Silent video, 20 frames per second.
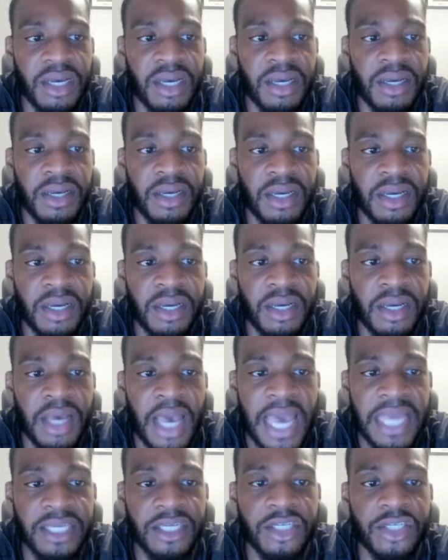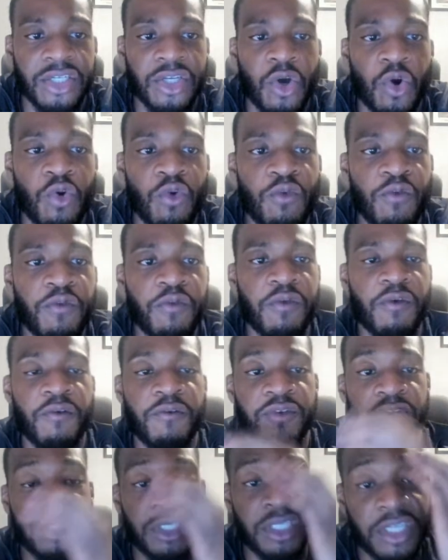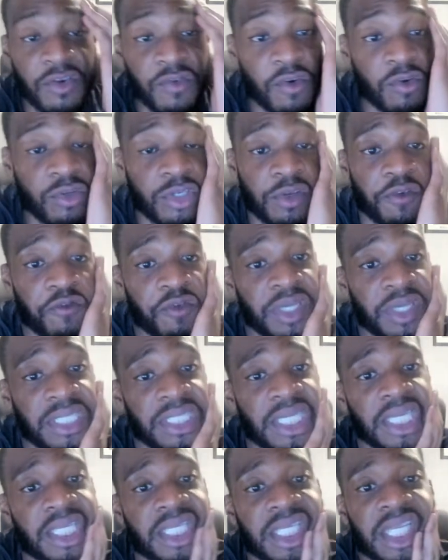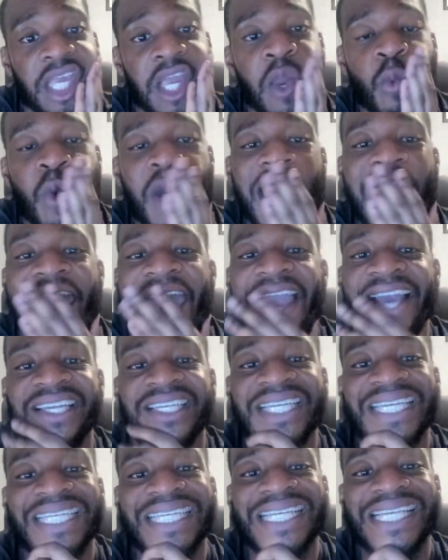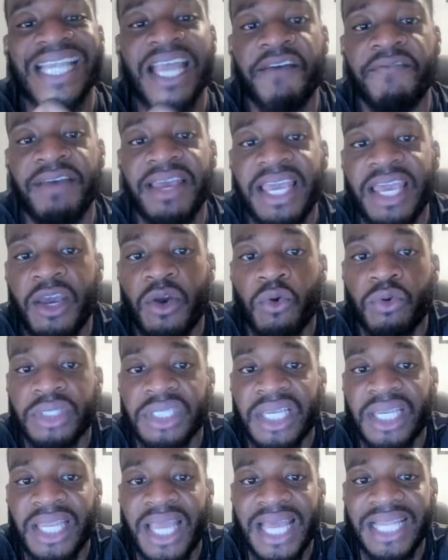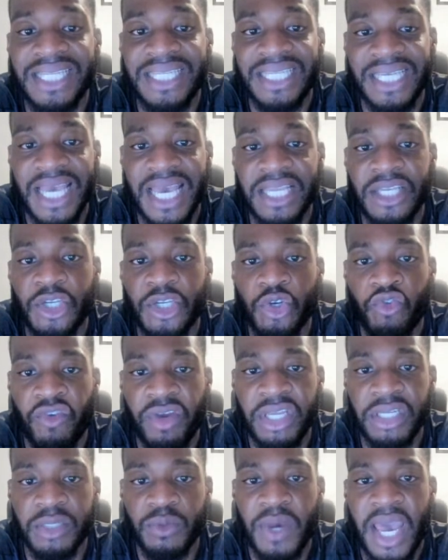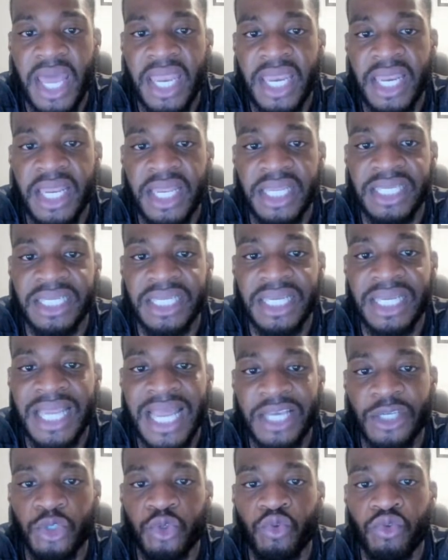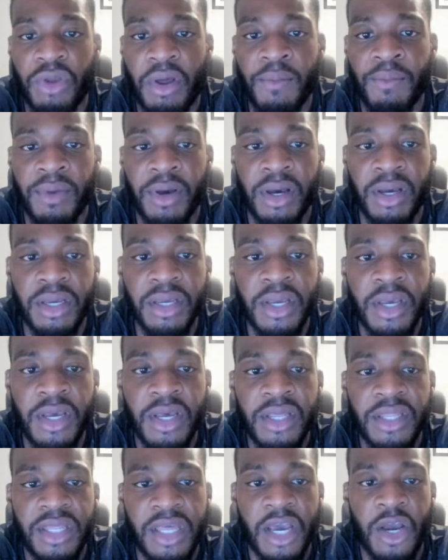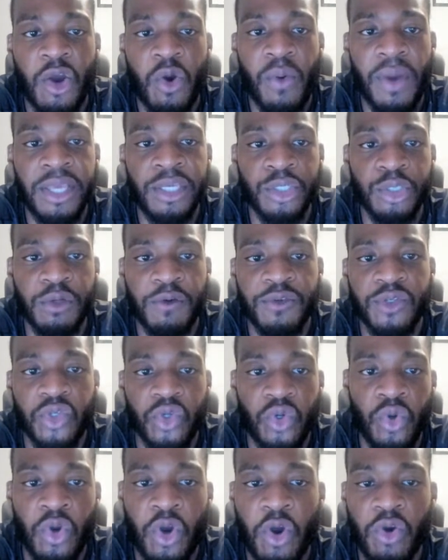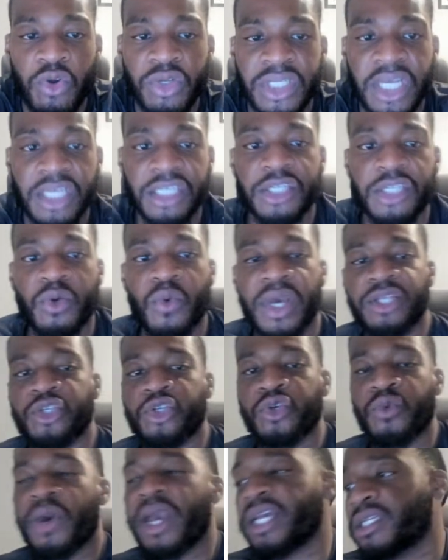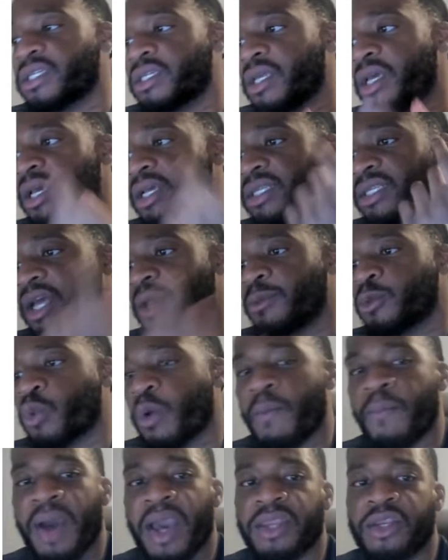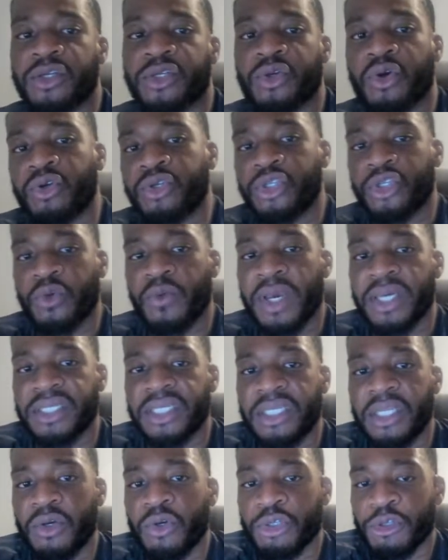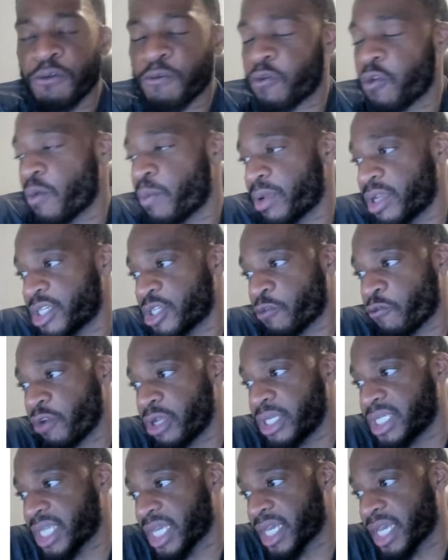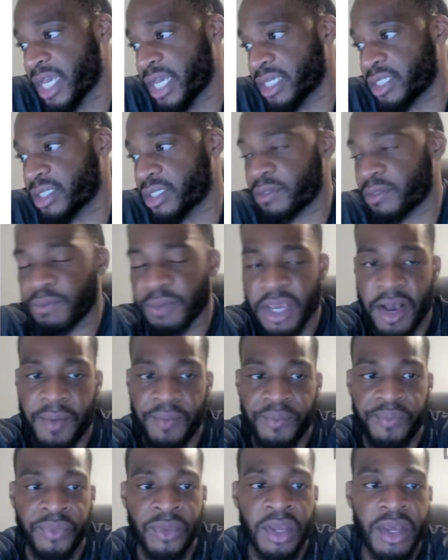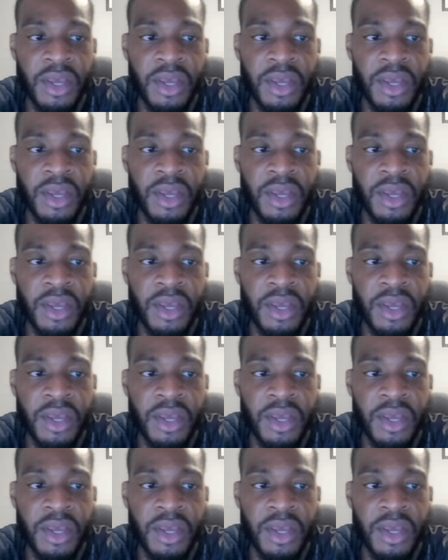hence solve for 0 to 360, where x is never equal to 90 n degrees, where n is a natural number. The equation of 2 cos x squared 2x times 1 minus cos 2x is equal to 4 plus 3 sec x. Yeah?